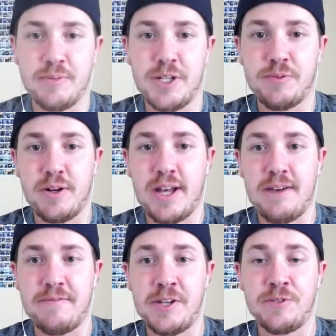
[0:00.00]
Baseball
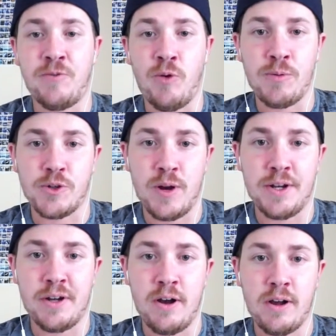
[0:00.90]
Cafe's Forum Trade
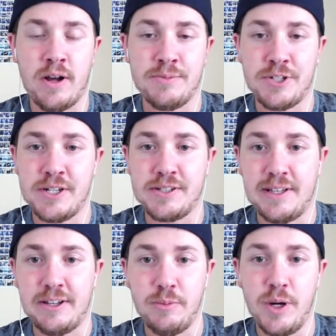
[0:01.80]
Talk. I'm Jason
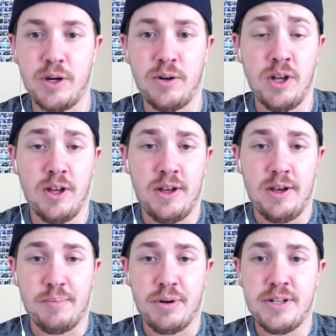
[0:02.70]
Gilbo,
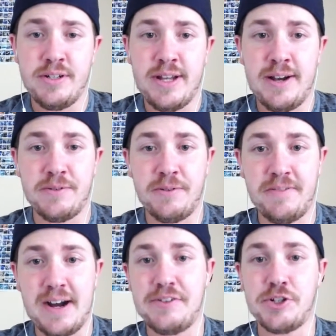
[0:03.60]
breaking down
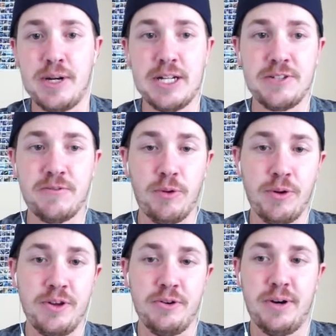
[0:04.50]
five trades for
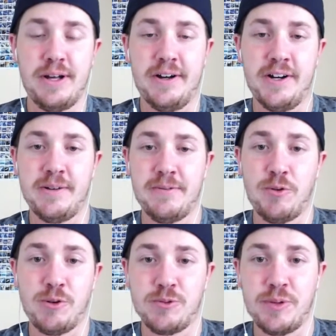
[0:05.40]
you. Of
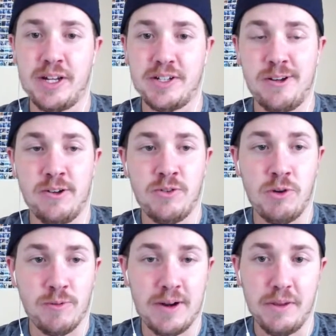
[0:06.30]
course, we got a ton
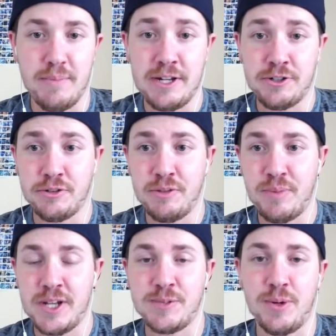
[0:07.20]
going around the Major League
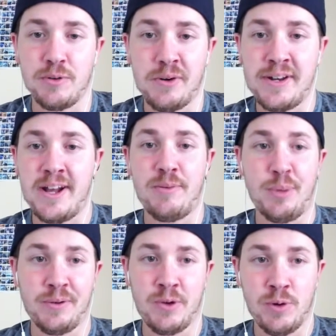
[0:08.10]
Baseball right now, but
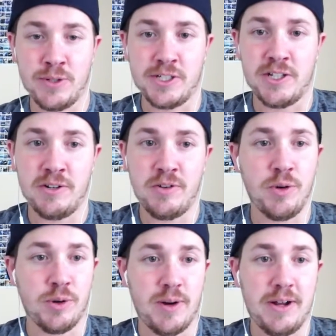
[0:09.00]
of course, a ton
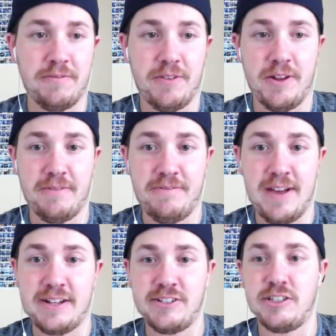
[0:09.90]
going around the
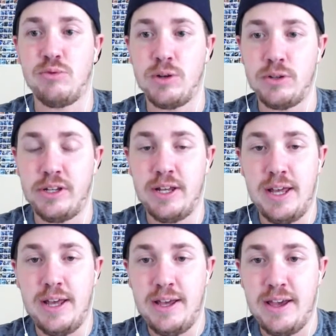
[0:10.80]
fantasy world
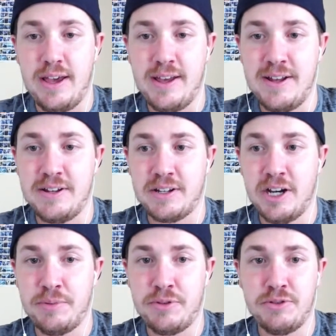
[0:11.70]
and a
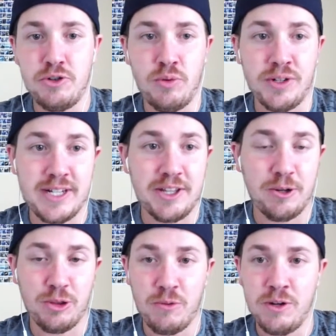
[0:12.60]
couple of new ones out there
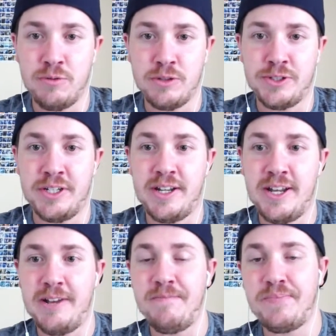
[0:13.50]
in the real world today.